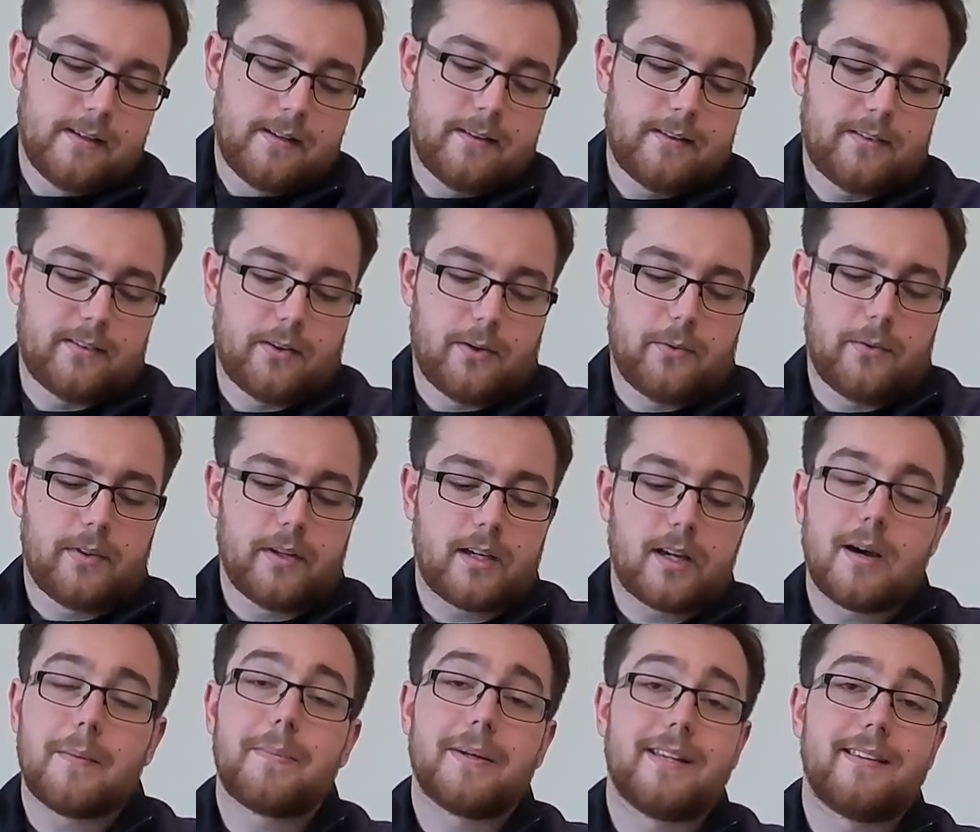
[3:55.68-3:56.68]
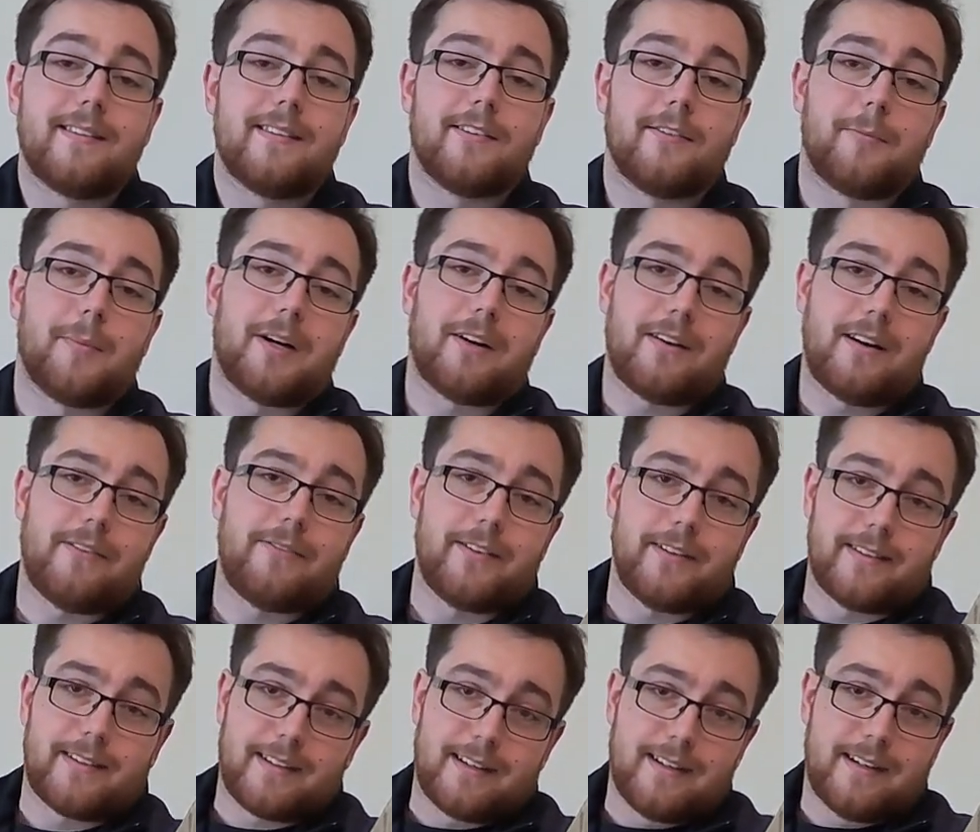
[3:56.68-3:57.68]
So the gubbins of my
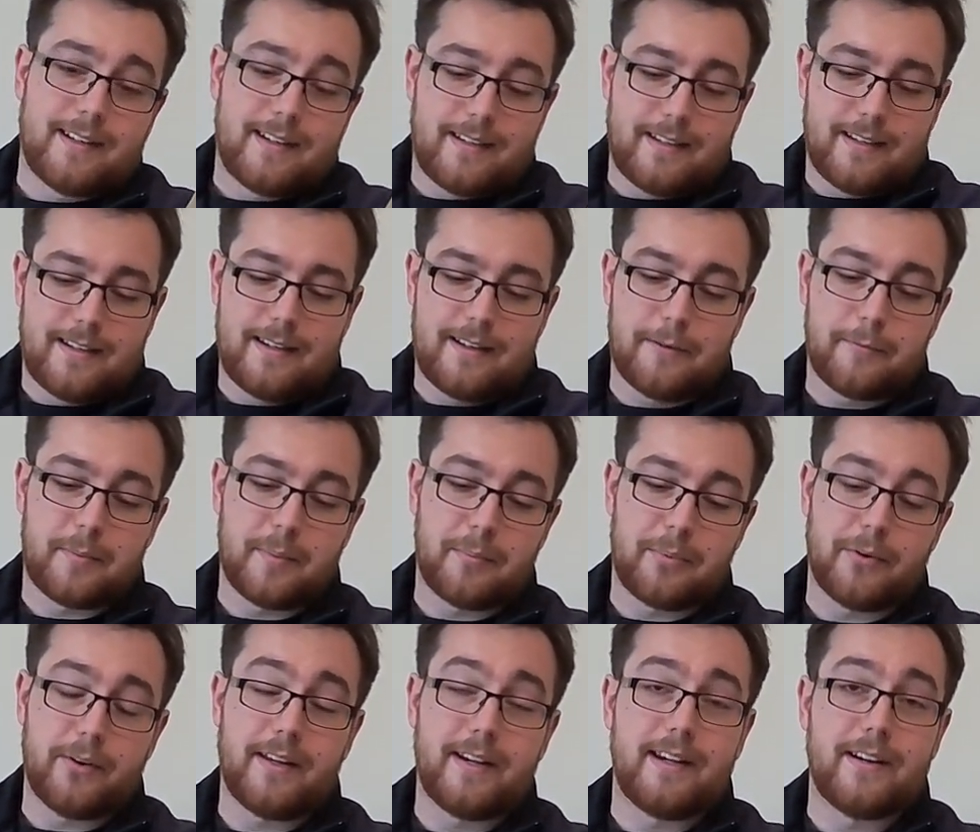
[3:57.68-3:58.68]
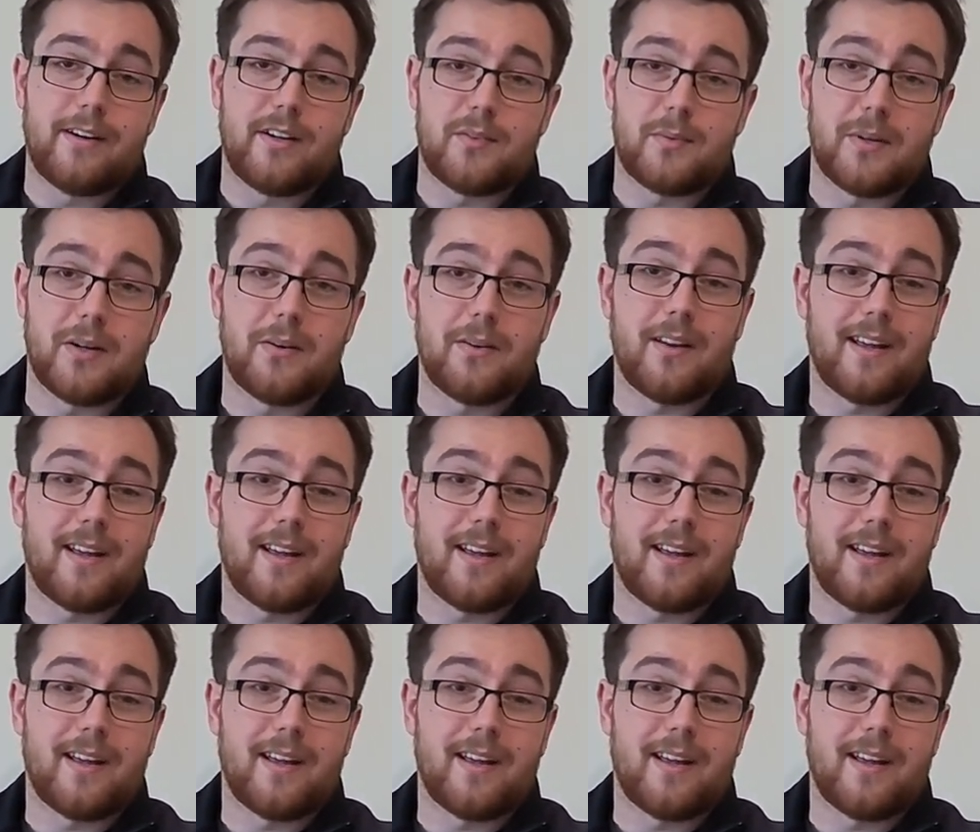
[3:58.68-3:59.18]
graphics card have been put in here as well.